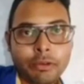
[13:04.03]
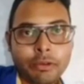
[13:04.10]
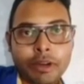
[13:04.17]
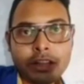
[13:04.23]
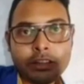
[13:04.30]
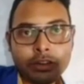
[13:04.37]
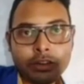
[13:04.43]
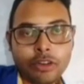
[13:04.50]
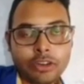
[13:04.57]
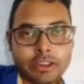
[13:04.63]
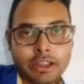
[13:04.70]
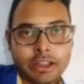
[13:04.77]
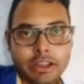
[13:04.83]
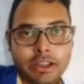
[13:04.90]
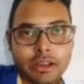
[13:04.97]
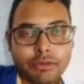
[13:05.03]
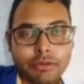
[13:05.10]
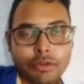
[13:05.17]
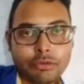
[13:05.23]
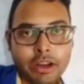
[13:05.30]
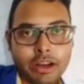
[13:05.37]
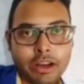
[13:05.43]
Okay, normalization
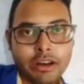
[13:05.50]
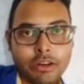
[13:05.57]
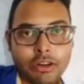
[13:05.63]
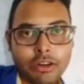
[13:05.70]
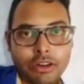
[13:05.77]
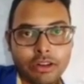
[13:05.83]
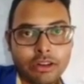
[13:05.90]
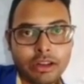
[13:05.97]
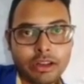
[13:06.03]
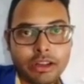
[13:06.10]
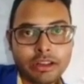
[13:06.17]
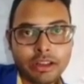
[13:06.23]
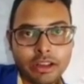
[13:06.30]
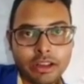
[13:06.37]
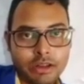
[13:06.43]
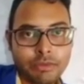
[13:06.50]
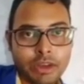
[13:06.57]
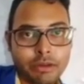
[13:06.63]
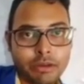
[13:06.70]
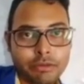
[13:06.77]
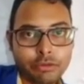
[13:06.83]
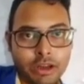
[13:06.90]
constant, if you square
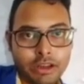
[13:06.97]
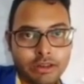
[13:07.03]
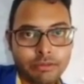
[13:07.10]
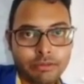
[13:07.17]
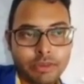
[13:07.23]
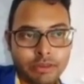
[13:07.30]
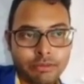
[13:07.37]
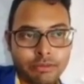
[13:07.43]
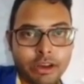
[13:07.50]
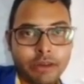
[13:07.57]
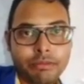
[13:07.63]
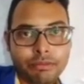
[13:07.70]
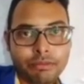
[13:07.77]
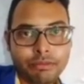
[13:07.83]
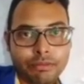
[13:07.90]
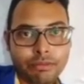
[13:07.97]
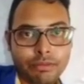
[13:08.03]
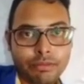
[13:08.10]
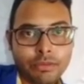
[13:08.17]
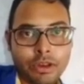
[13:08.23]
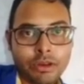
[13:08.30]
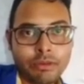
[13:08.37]
it becomes 1.
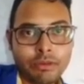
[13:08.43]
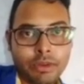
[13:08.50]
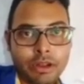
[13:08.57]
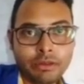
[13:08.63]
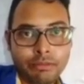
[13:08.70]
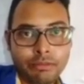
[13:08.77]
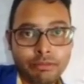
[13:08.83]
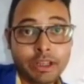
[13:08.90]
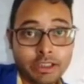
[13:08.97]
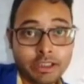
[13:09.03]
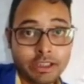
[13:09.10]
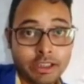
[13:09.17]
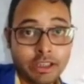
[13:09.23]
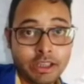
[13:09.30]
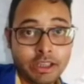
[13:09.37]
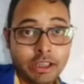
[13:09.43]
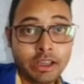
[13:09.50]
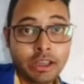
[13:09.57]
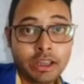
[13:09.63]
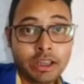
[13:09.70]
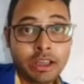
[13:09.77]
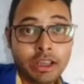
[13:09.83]
It means
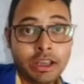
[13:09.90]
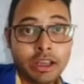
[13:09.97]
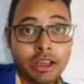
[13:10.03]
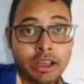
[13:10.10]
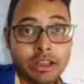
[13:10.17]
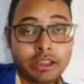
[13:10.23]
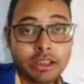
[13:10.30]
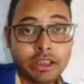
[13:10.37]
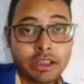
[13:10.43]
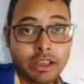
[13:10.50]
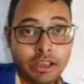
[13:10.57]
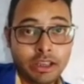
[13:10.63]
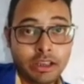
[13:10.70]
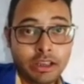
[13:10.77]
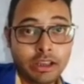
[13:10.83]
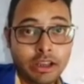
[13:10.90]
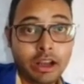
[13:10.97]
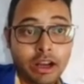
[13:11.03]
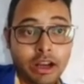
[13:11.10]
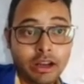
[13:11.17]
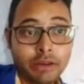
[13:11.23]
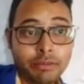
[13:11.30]
it's
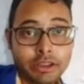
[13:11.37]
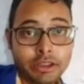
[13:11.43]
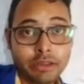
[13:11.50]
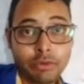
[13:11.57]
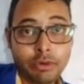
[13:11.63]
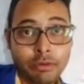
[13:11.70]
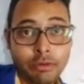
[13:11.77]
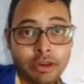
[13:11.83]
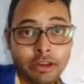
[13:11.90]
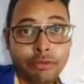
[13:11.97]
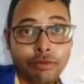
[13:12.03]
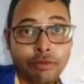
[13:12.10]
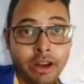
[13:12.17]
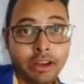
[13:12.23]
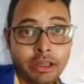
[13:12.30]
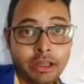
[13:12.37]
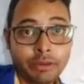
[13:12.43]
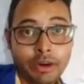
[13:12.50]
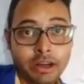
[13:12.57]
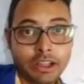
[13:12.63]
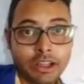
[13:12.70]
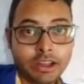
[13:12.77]
100% probability of
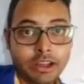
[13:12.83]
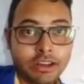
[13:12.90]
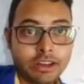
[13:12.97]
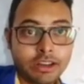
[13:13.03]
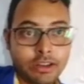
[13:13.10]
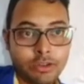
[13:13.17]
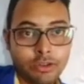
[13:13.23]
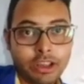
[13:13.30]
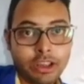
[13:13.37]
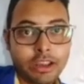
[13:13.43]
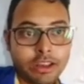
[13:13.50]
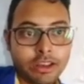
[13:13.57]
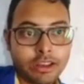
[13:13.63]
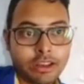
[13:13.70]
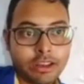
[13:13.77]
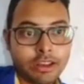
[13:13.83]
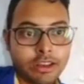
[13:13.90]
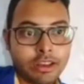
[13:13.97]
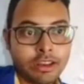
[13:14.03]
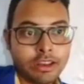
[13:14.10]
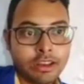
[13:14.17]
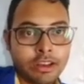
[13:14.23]
finding that particle. Okay,
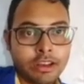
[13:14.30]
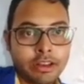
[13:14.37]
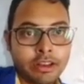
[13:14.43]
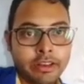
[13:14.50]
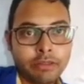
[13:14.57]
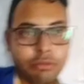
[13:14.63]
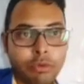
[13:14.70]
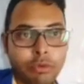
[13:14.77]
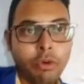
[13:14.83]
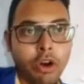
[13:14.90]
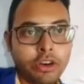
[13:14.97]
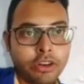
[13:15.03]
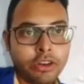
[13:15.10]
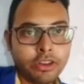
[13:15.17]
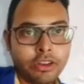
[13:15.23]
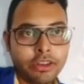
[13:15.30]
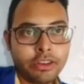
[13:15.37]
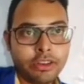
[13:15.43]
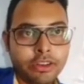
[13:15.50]
let's move on.